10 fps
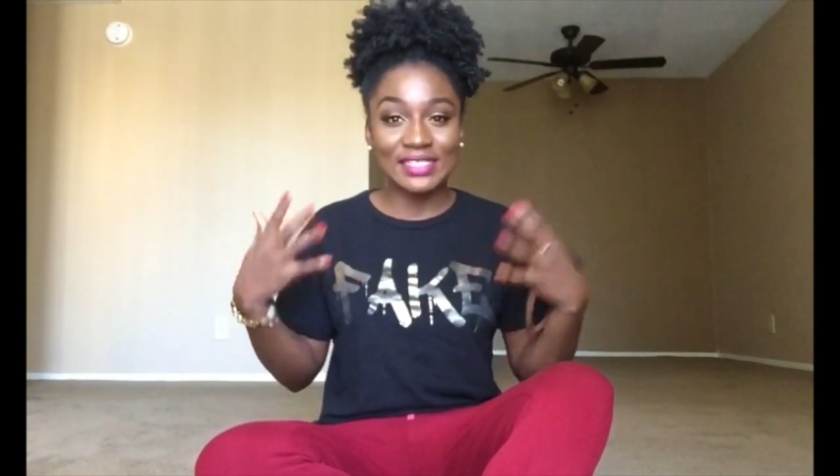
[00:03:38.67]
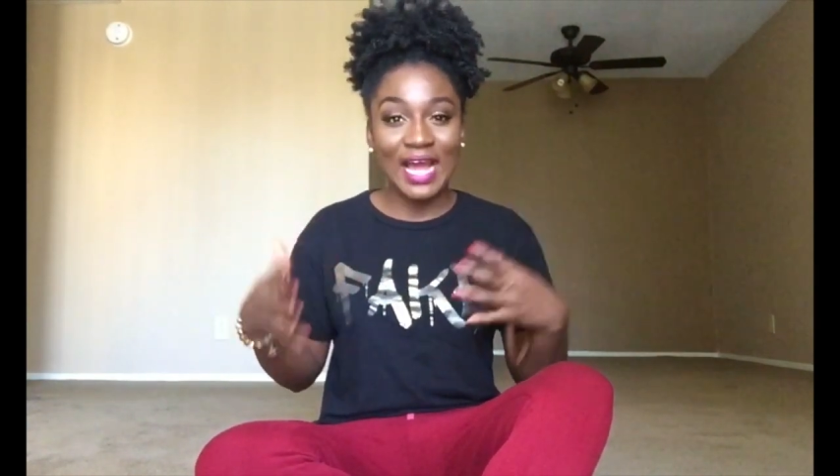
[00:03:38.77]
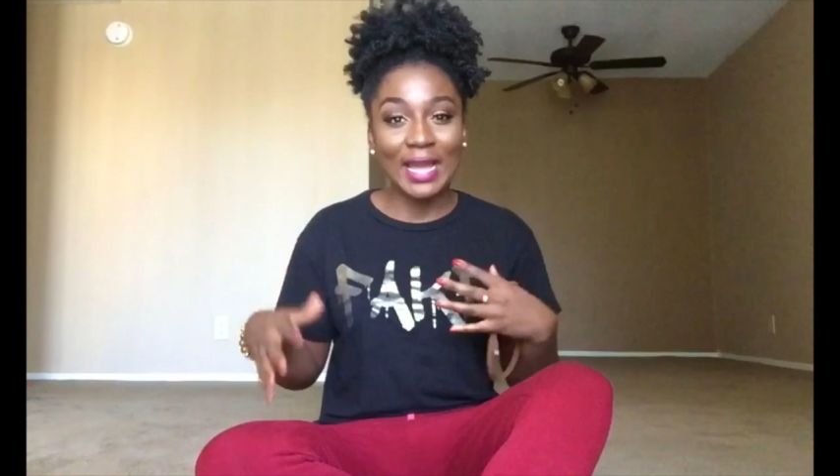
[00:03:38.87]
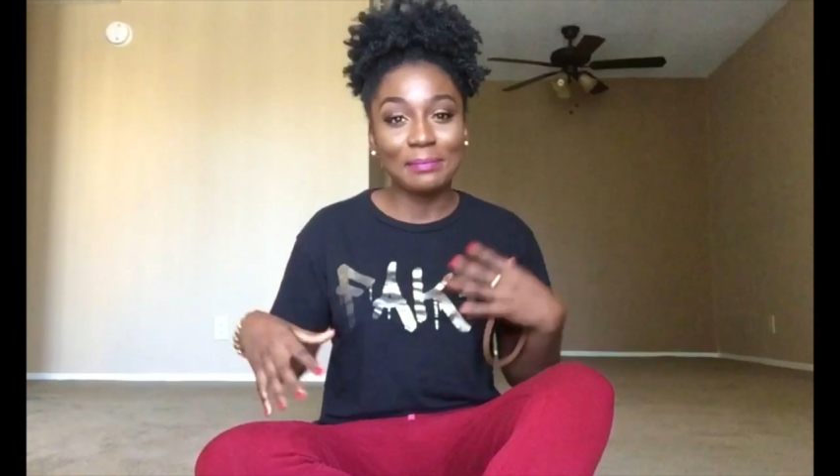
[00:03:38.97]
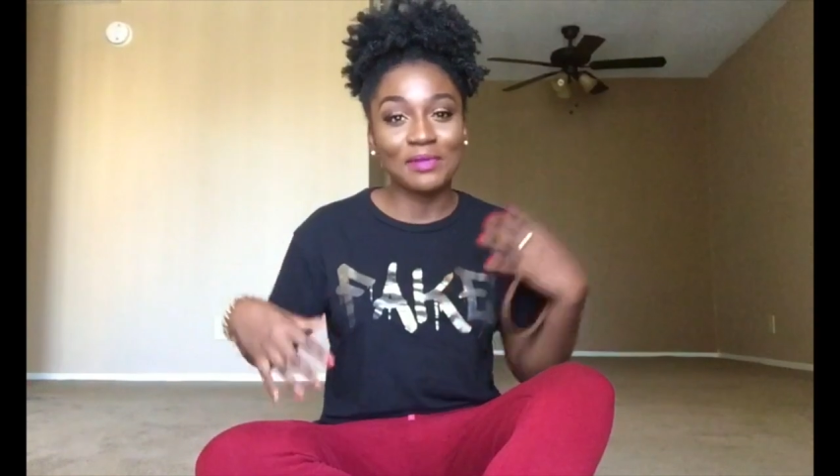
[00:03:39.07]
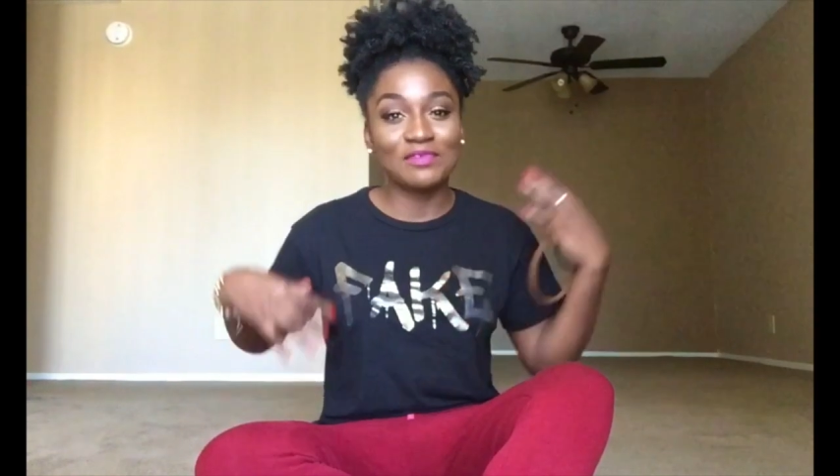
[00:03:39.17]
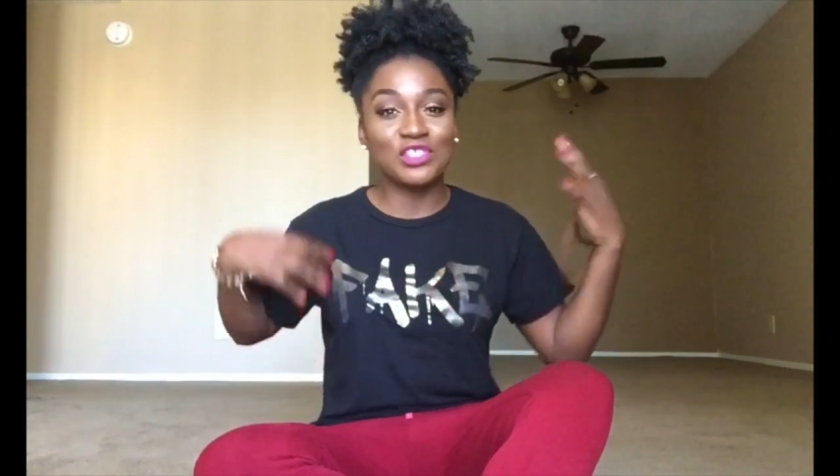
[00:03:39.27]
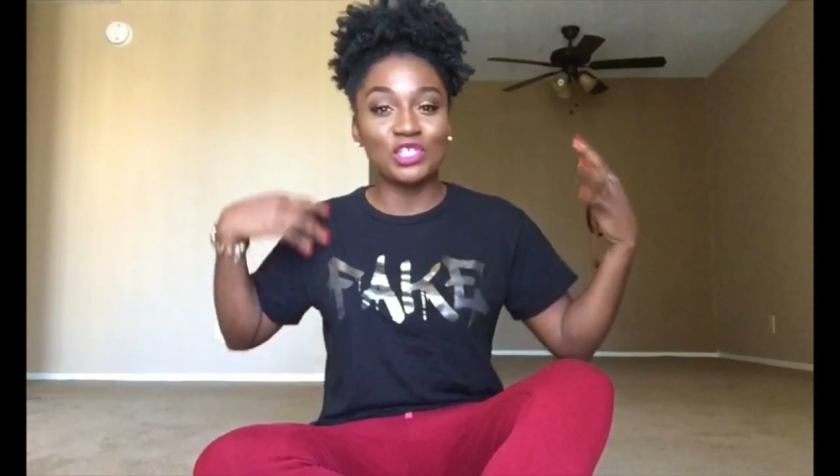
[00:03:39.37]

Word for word: type of